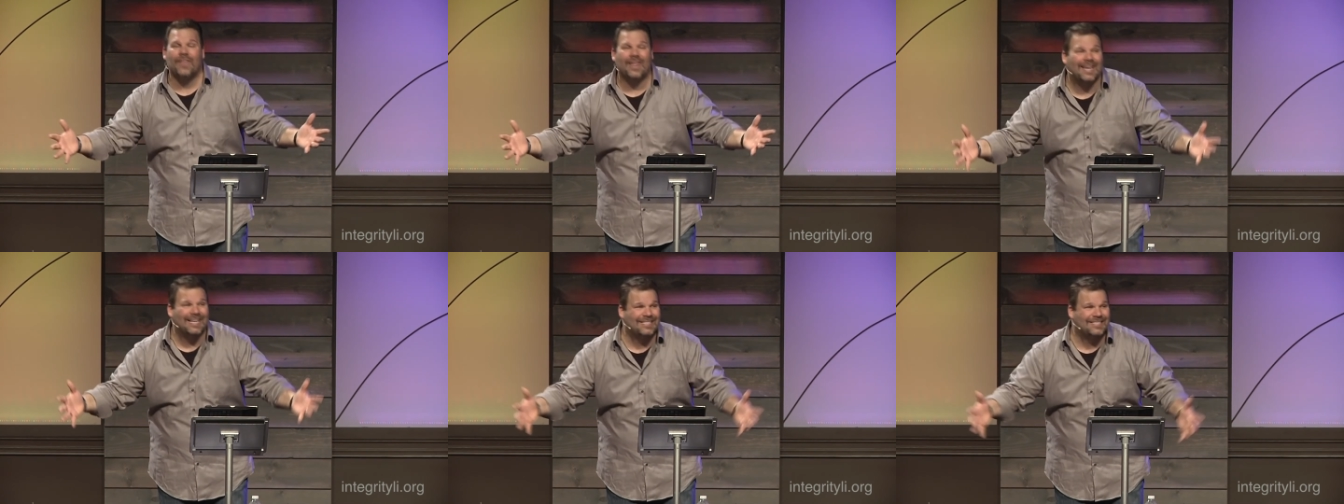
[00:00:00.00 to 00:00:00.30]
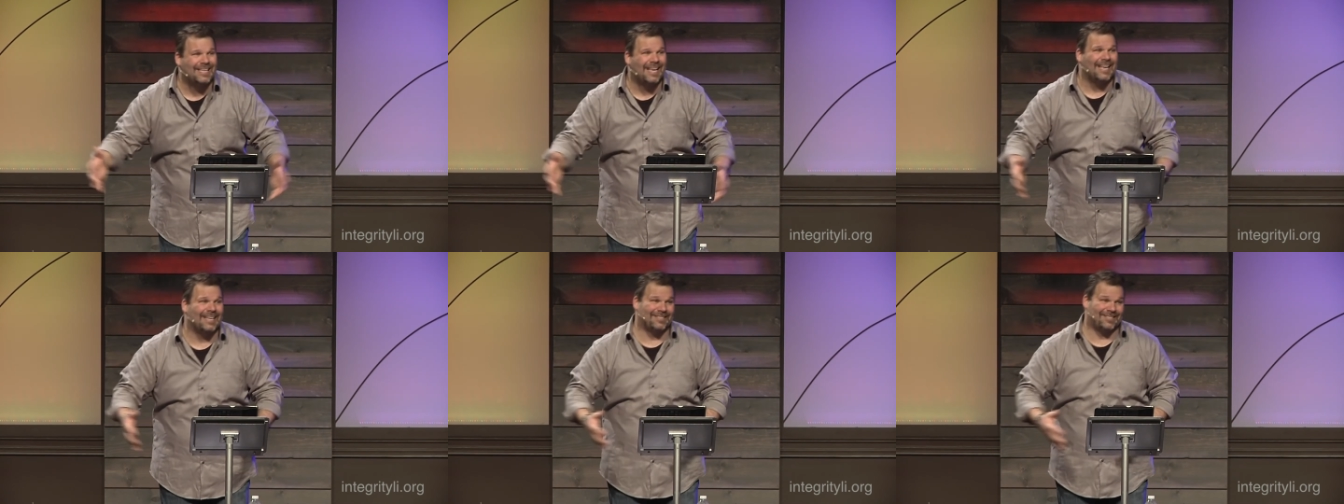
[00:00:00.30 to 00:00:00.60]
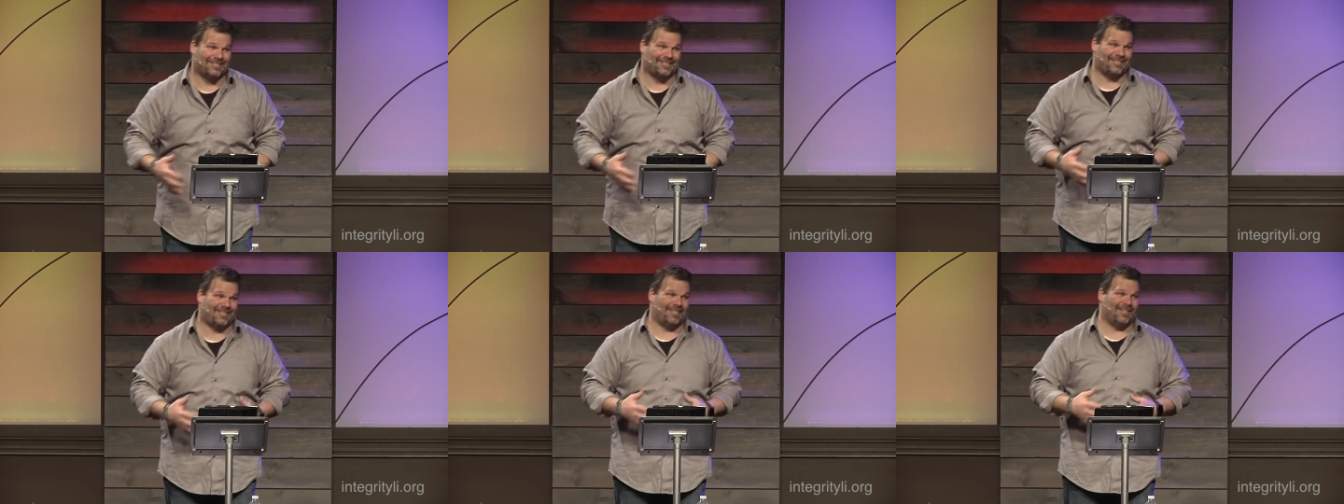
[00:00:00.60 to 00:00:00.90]
that
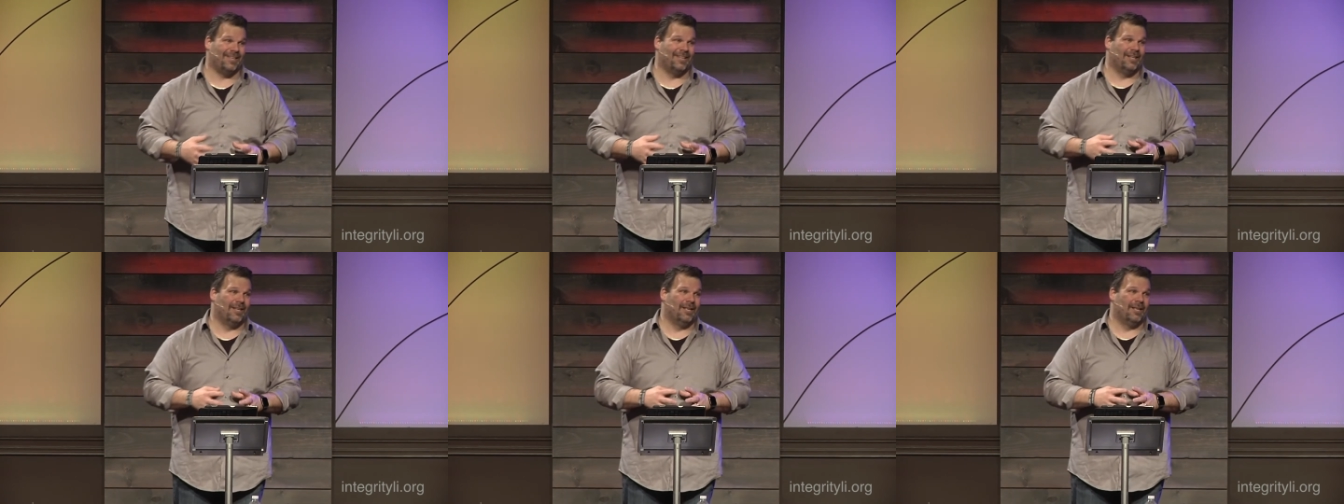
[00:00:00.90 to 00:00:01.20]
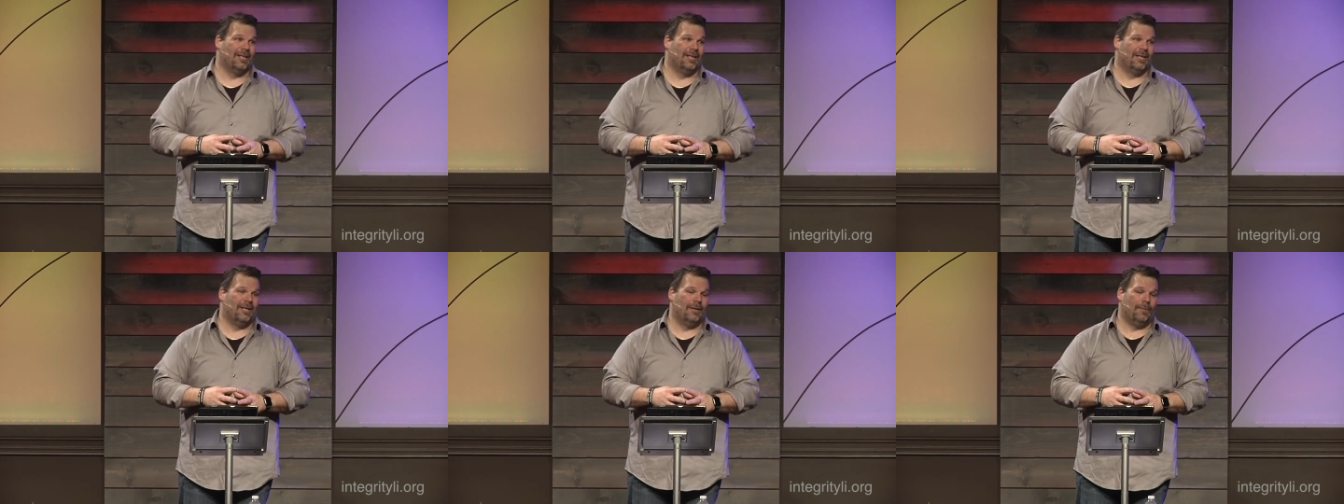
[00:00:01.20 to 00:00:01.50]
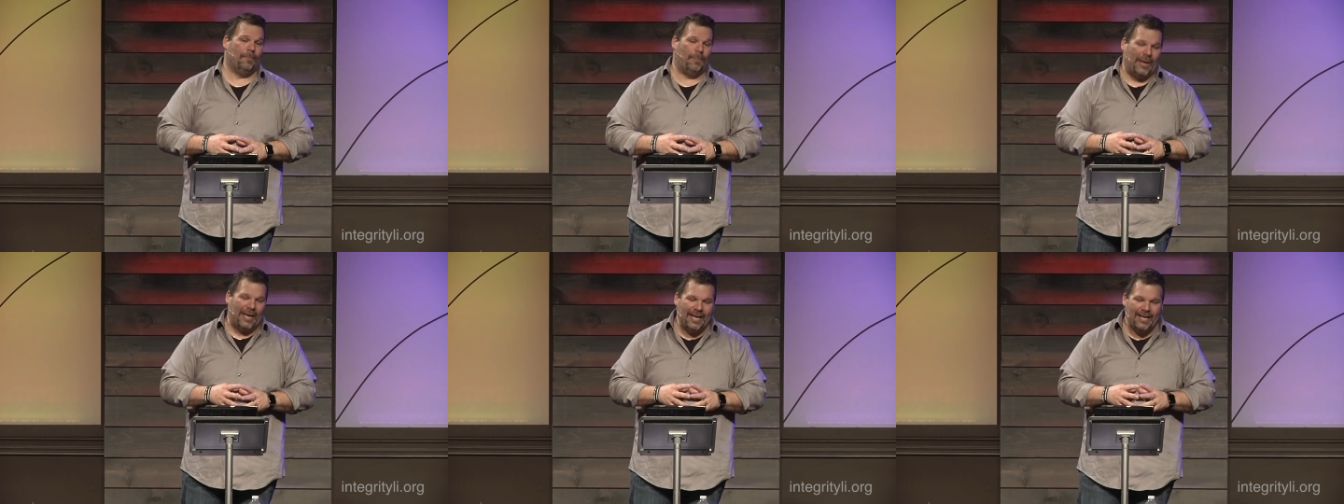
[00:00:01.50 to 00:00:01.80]
exists,
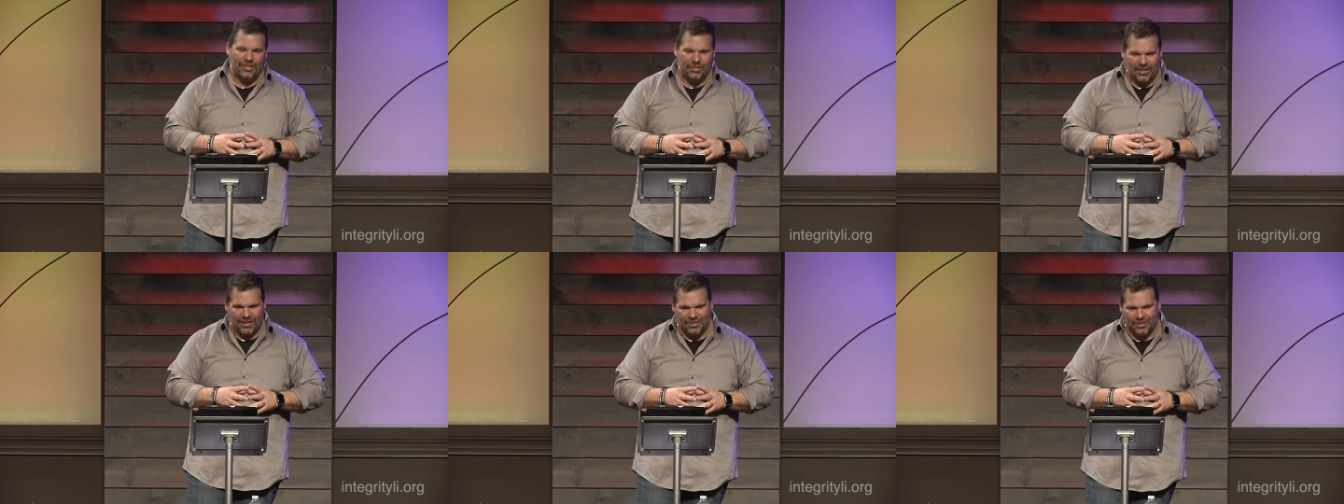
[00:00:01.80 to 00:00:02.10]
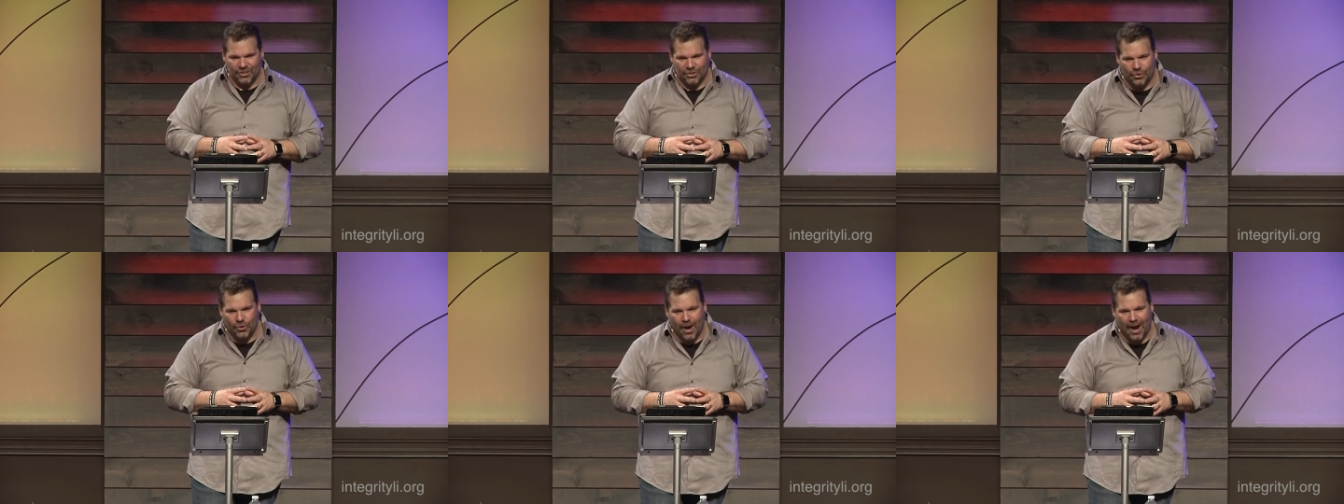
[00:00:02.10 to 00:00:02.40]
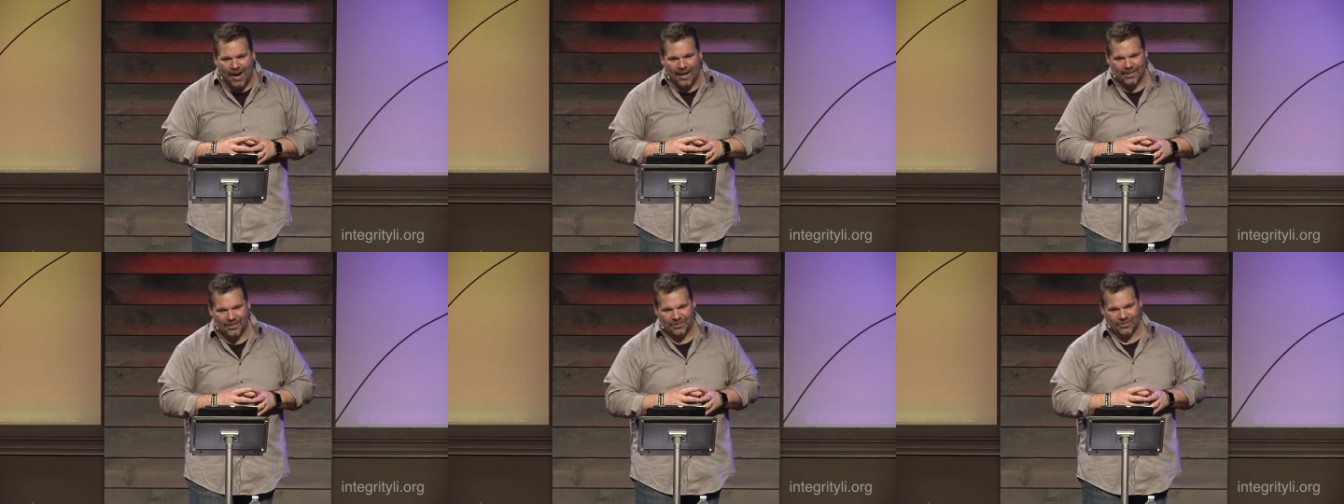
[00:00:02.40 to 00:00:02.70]
being Jesus
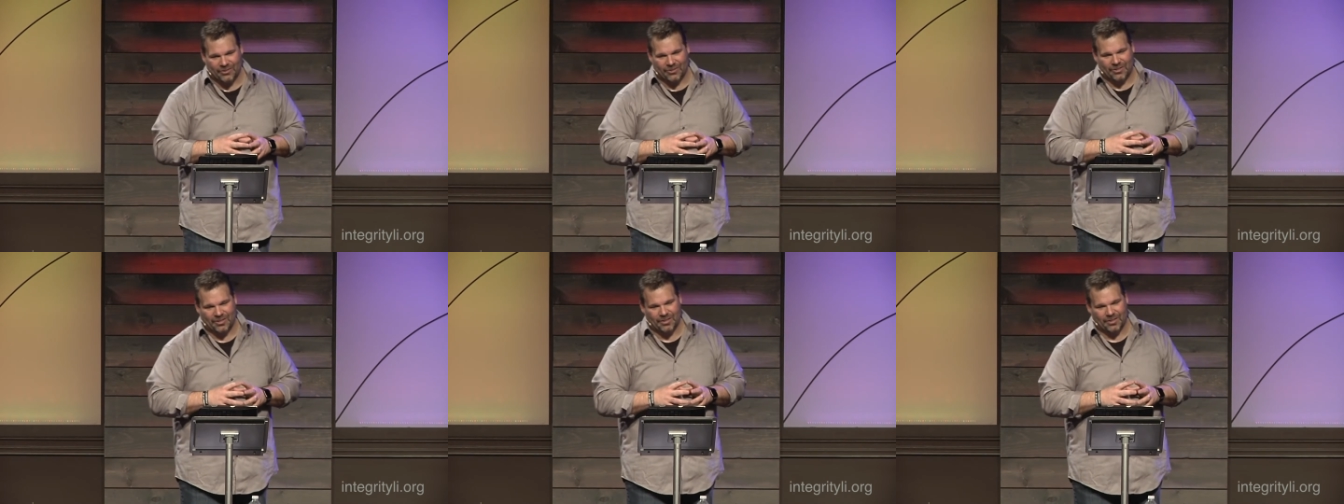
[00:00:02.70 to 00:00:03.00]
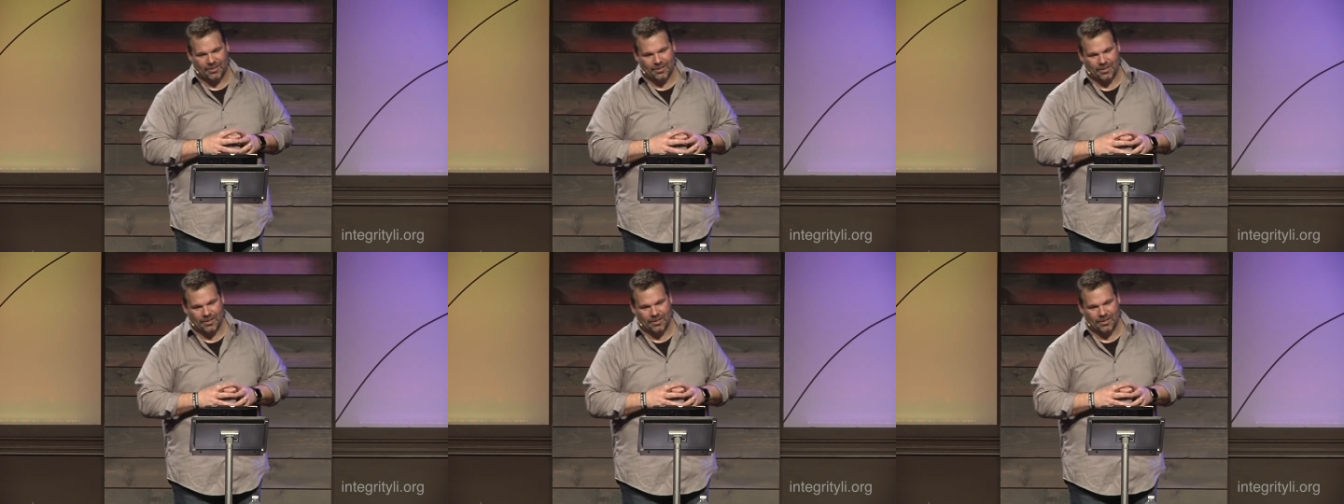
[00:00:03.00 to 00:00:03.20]
Christ.